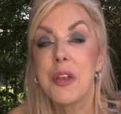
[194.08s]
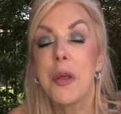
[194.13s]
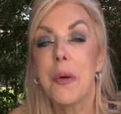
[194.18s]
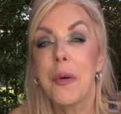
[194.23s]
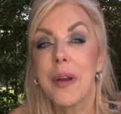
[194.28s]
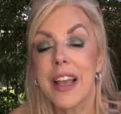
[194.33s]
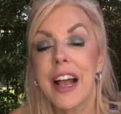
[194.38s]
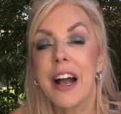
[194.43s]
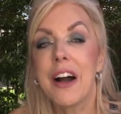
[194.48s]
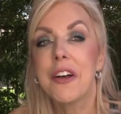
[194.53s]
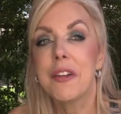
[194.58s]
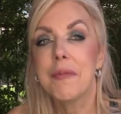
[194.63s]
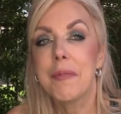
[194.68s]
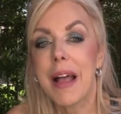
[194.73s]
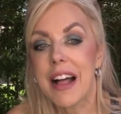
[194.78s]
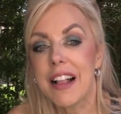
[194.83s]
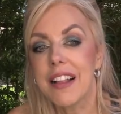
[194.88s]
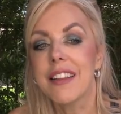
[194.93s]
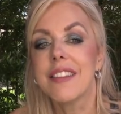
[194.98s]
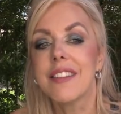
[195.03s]
knowing how to
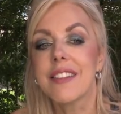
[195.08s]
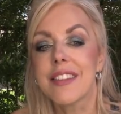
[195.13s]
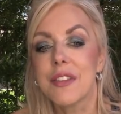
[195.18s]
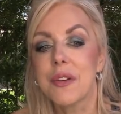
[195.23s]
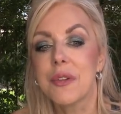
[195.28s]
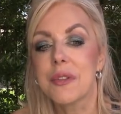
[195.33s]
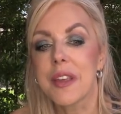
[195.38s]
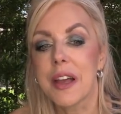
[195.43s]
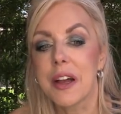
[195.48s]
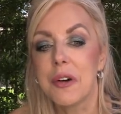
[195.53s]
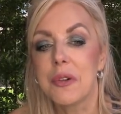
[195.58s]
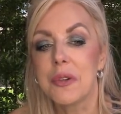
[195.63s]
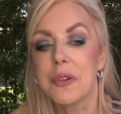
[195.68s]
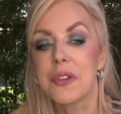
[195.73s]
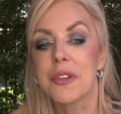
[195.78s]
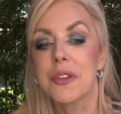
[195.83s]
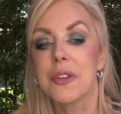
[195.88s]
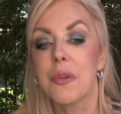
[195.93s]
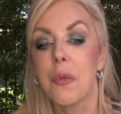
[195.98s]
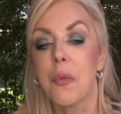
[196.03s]
balance those
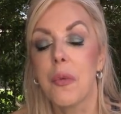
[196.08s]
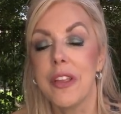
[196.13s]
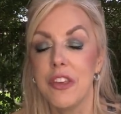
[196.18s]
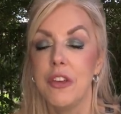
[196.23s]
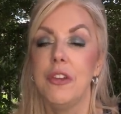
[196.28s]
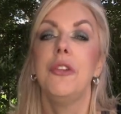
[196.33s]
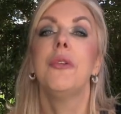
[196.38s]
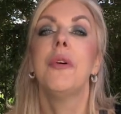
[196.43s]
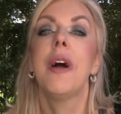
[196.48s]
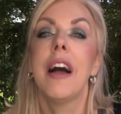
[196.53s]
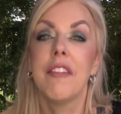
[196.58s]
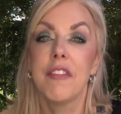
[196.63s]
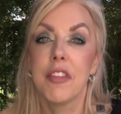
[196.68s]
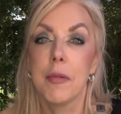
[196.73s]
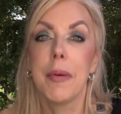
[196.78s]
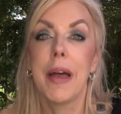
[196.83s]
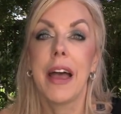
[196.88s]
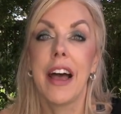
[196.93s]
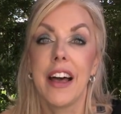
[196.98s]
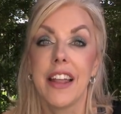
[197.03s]
out when you do have
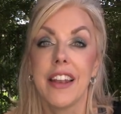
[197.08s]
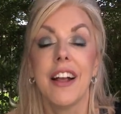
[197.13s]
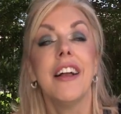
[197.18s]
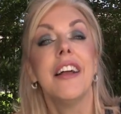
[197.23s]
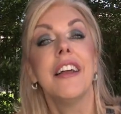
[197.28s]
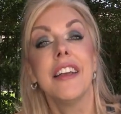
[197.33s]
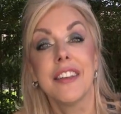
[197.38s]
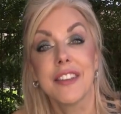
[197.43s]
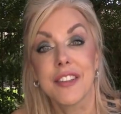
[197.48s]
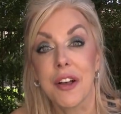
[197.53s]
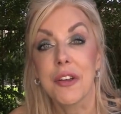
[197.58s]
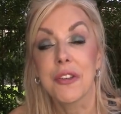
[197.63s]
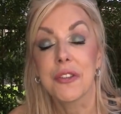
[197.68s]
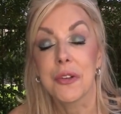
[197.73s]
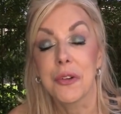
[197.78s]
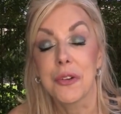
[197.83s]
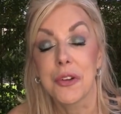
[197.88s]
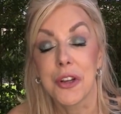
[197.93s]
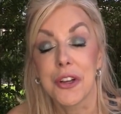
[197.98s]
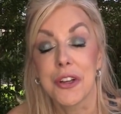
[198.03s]
the bad is
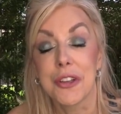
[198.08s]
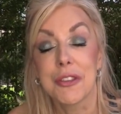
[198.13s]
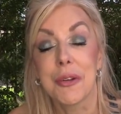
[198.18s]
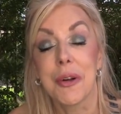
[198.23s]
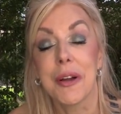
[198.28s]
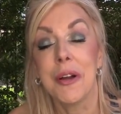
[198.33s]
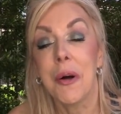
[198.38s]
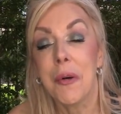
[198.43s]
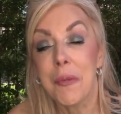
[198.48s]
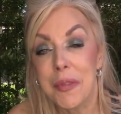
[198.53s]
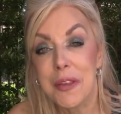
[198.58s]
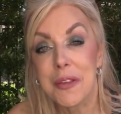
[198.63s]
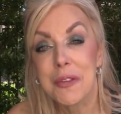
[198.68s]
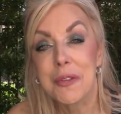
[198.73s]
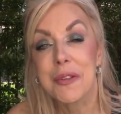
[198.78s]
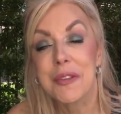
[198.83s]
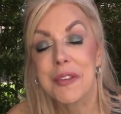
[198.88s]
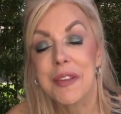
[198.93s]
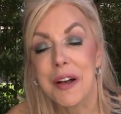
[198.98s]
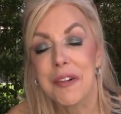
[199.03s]
also good. So I hope
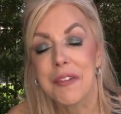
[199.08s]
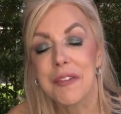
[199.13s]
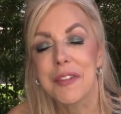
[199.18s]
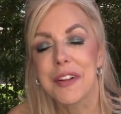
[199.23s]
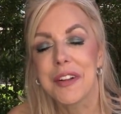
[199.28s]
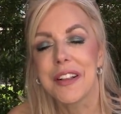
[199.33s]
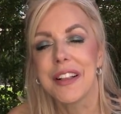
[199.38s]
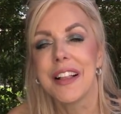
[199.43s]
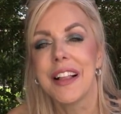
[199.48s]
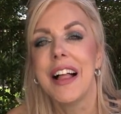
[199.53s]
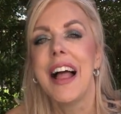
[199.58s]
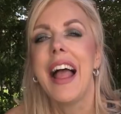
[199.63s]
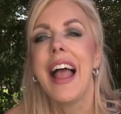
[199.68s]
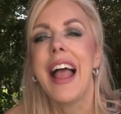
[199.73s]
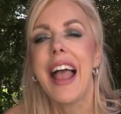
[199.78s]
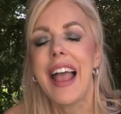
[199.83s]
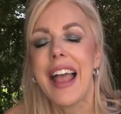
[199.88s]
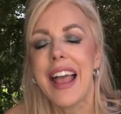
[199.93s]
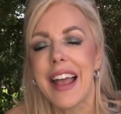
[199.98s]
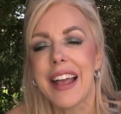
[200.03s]
this was helpful
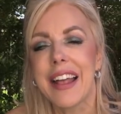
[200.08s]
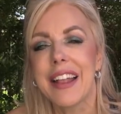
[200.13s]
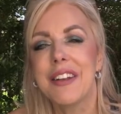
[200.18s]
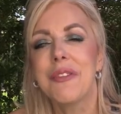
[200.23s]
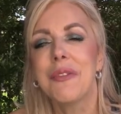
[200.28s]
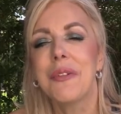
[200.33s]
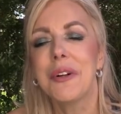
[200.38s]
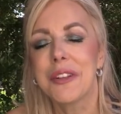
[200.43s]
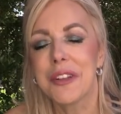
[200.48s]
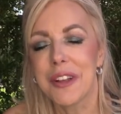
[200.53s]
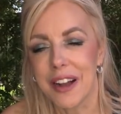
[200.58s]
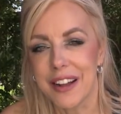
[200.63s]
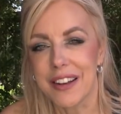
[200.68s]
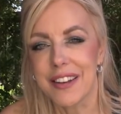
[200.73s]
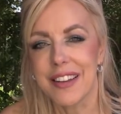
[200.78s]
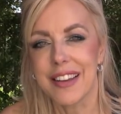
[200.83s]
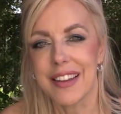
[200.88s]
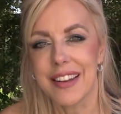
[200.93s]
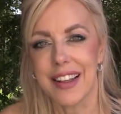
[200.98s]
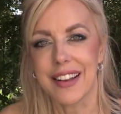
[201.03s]
and we'll
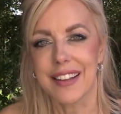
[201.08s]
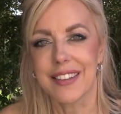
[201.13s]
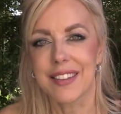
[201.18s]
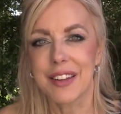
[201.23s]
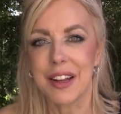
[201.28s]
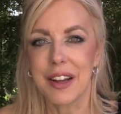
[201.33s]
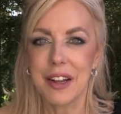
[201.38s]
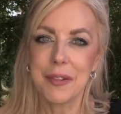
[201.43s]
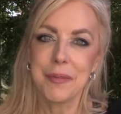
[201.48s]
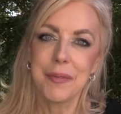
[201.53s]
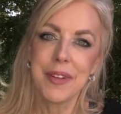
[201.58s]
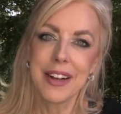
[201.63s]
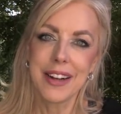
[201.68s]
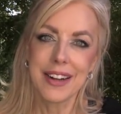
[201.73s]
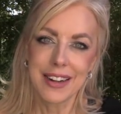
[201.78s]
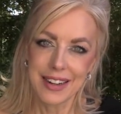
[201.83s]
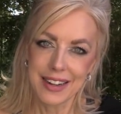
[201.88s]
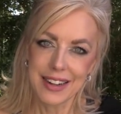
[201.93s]
talk to you next time.